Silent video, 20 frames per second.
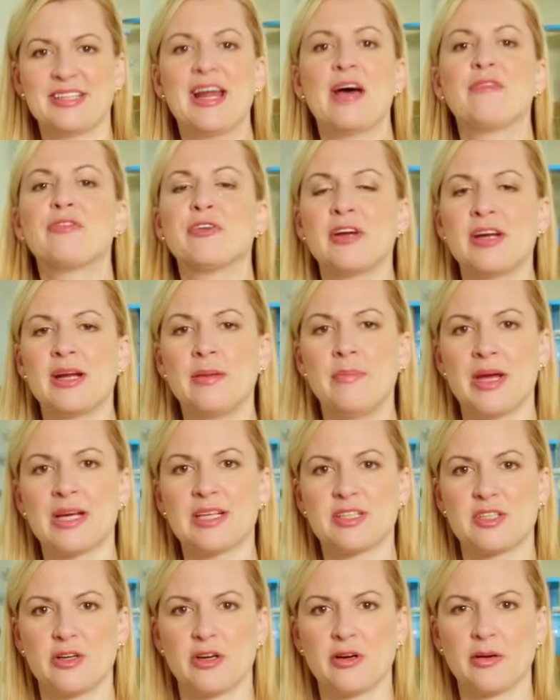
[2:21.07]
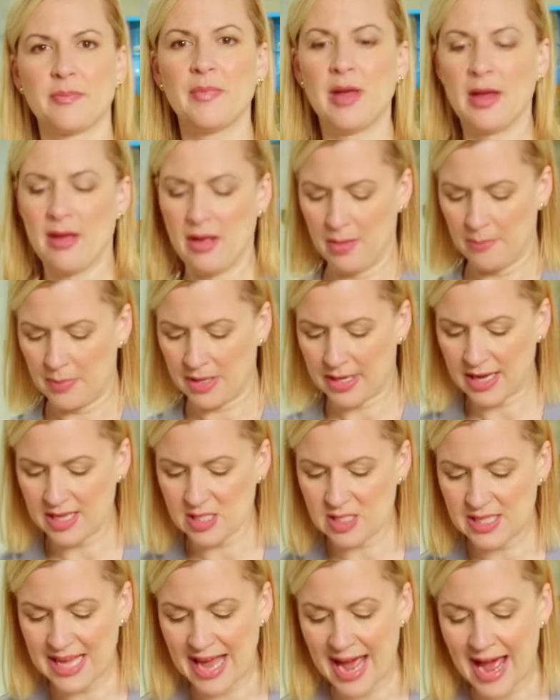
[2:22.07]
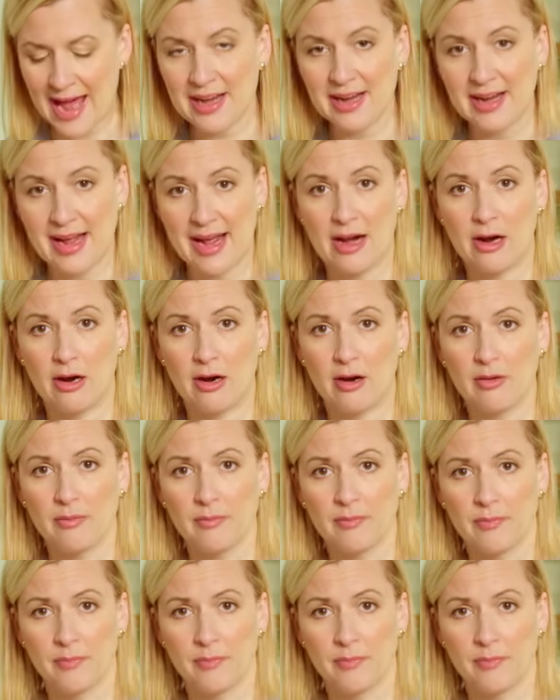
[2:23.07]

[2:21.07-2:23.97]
never in a mixer, because the added air